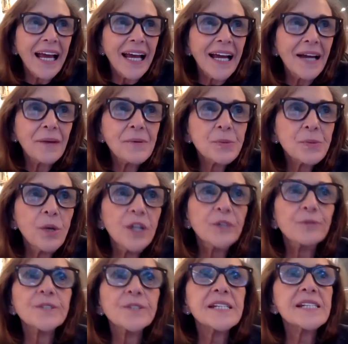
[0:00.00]
it was
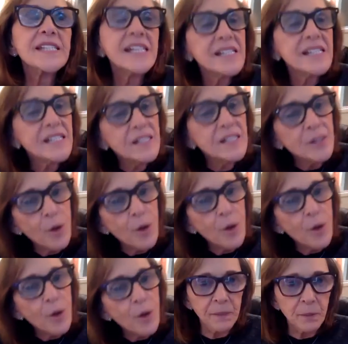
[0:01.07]
wonderful to see so
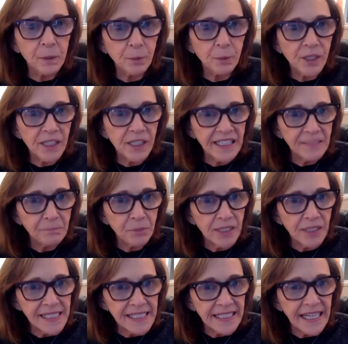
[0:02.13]
many people
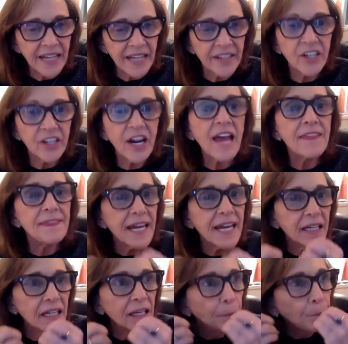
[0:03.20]
pulling together and
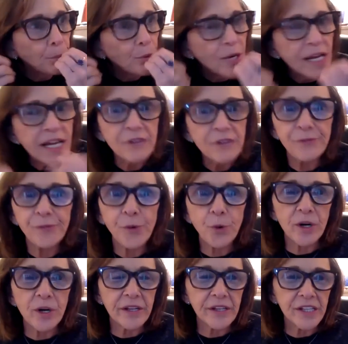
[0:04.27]
then bringing
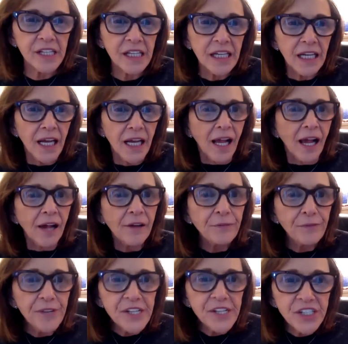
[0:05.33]
forth a
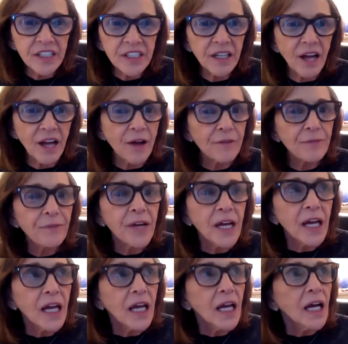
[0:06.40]
vision of
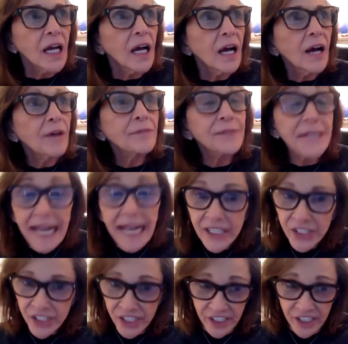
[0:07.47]

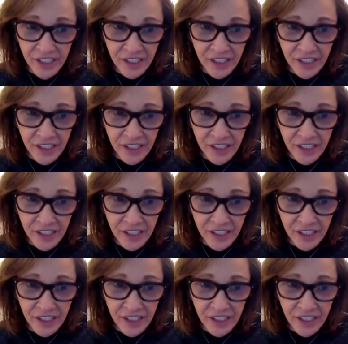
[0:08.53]
nature,